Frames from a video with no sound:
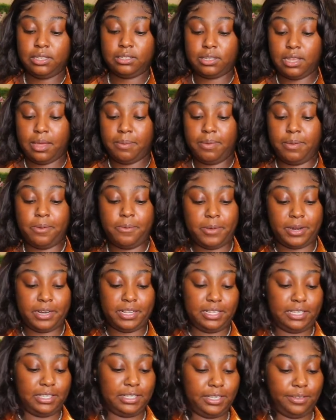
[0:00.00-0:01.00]
So I've been
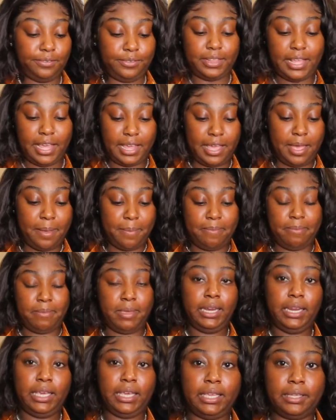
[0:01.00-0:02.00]
wanting this tee for like a
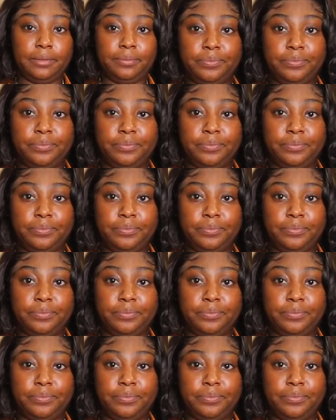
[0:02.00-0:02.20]
minute.